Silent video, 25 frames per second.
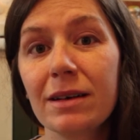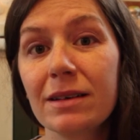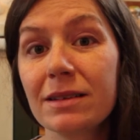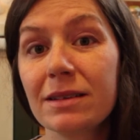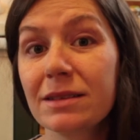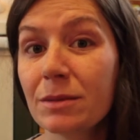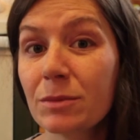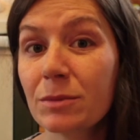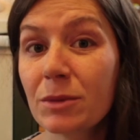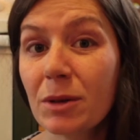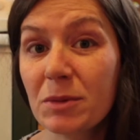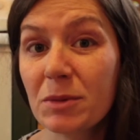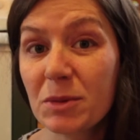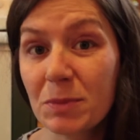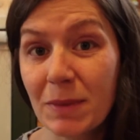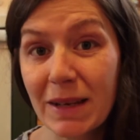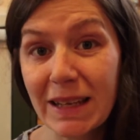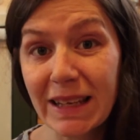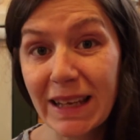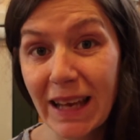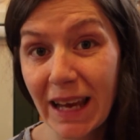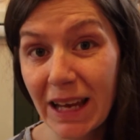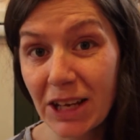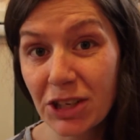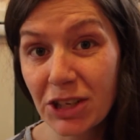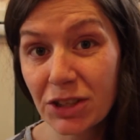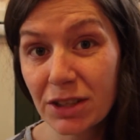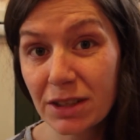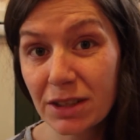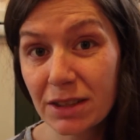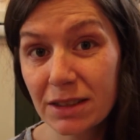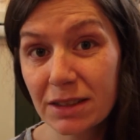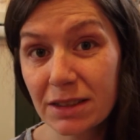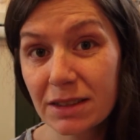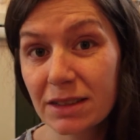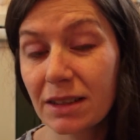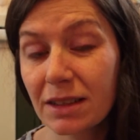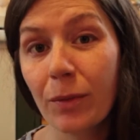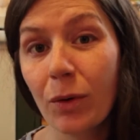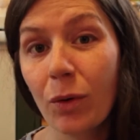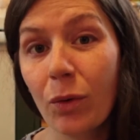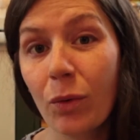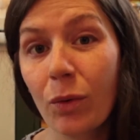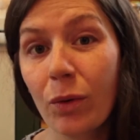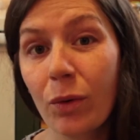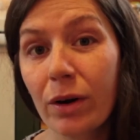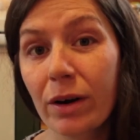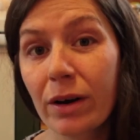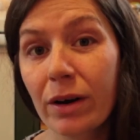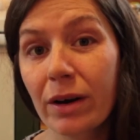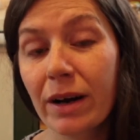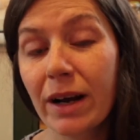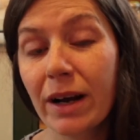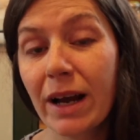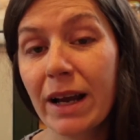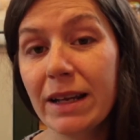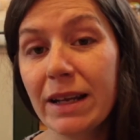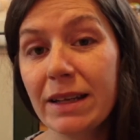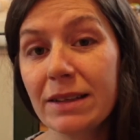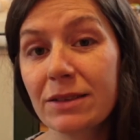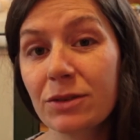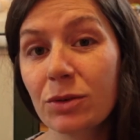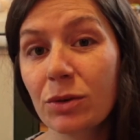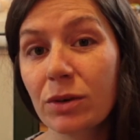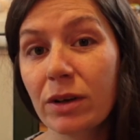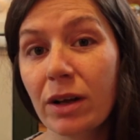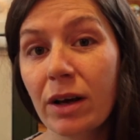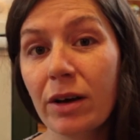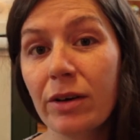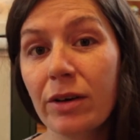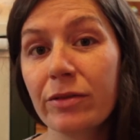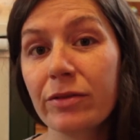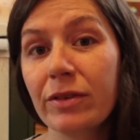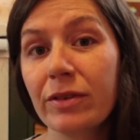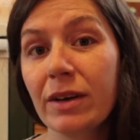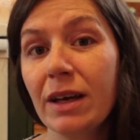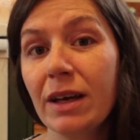sometimes medications or any sort of